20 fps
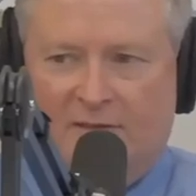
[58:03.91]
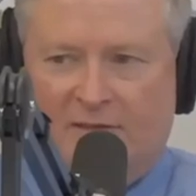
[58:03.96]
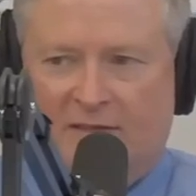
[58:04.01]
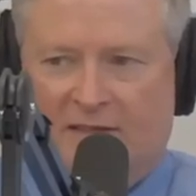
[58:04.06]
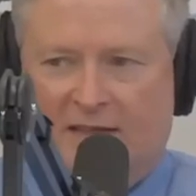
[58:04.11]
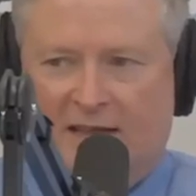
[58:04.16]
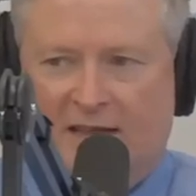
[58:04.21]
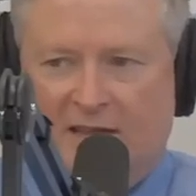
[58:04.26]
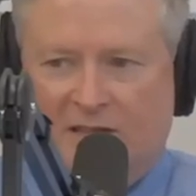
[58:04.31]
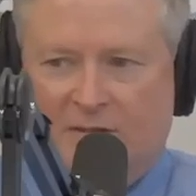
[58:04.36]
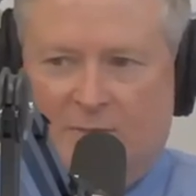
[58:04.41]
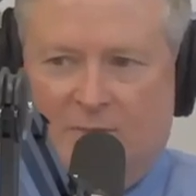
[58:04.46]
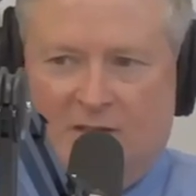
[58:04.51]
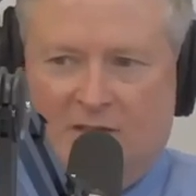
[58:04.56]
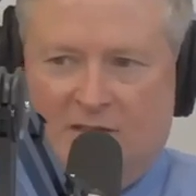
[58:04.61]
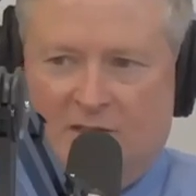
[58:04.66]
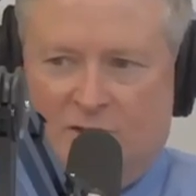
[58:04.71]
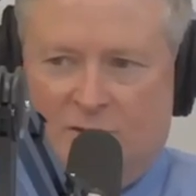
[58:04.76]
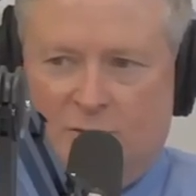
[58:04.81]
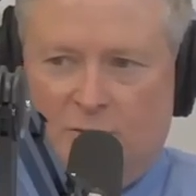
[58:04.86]
education, but
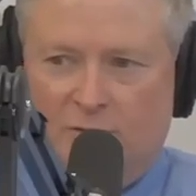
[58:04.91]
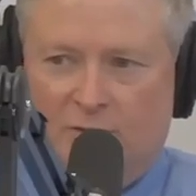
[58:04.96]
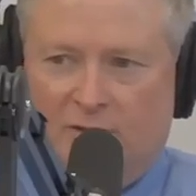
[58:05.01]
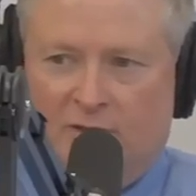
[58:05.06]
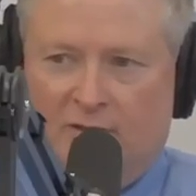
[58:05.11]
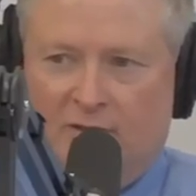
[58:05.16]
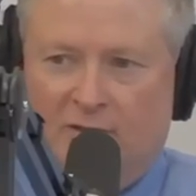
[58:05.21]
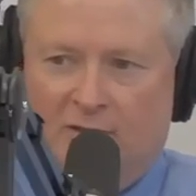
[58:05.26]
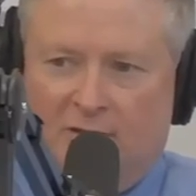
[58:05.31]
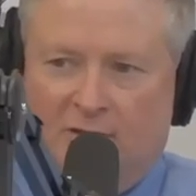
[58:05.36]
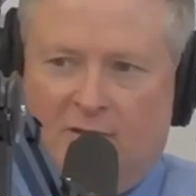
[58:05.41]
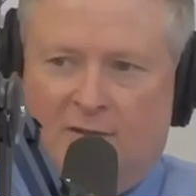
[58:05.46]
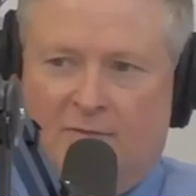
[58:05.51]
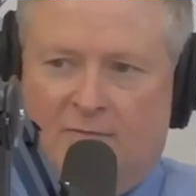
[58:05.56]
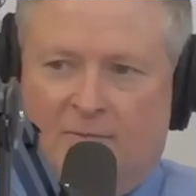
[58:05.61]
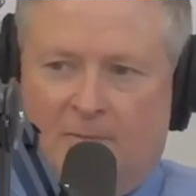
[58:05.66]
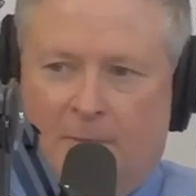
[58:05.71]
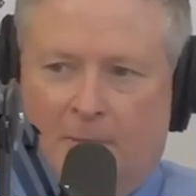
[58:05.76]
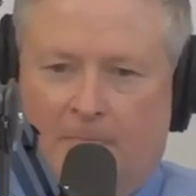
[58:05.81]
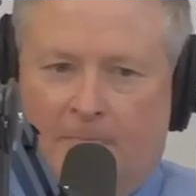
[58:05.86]
it's the truth.
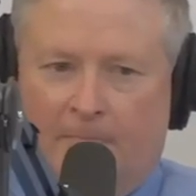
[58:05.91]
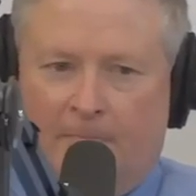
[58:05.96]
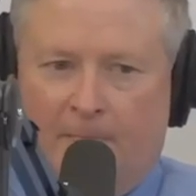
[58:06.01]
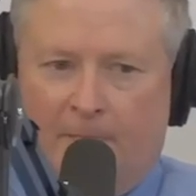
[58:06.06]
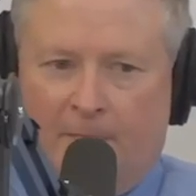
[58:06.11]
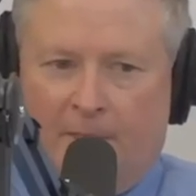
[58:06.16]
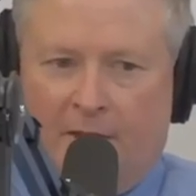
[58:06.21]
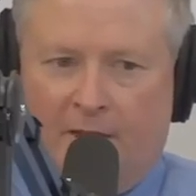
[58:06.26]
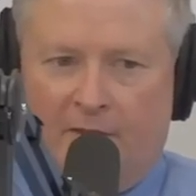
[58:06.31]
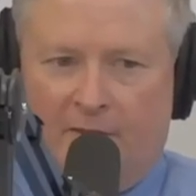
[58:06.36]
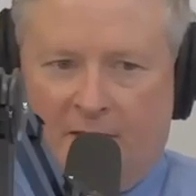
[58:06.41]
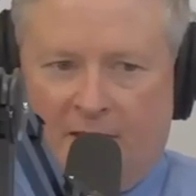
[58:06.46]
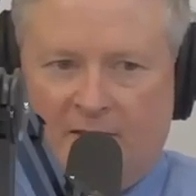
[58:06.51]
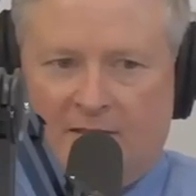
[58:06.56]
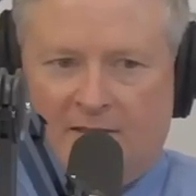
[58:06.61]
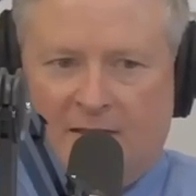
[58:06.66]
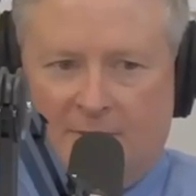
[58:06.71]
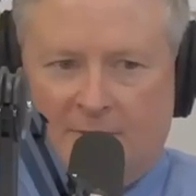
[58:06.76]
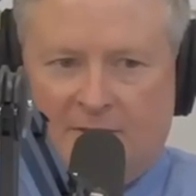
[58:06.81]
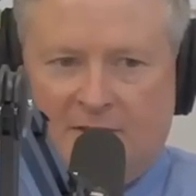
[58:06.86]
They
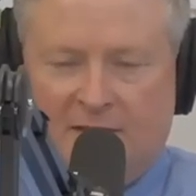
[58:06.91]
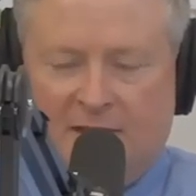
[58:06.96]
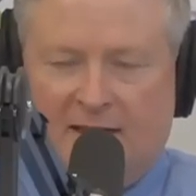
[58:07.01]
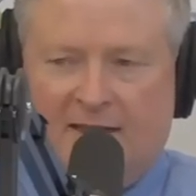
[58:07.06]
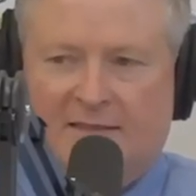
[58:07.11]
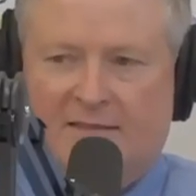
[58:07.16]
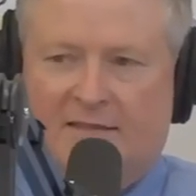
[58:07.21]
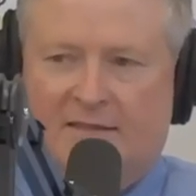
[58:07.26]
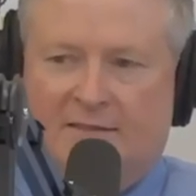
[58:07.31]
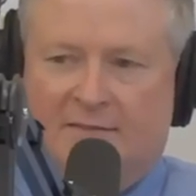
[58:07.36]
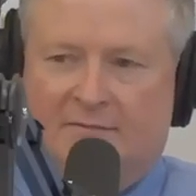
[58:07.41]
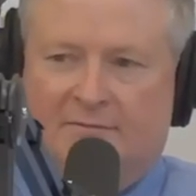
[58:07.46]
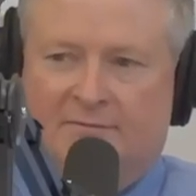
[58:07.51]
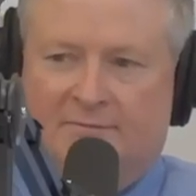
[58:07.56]
subsidize it.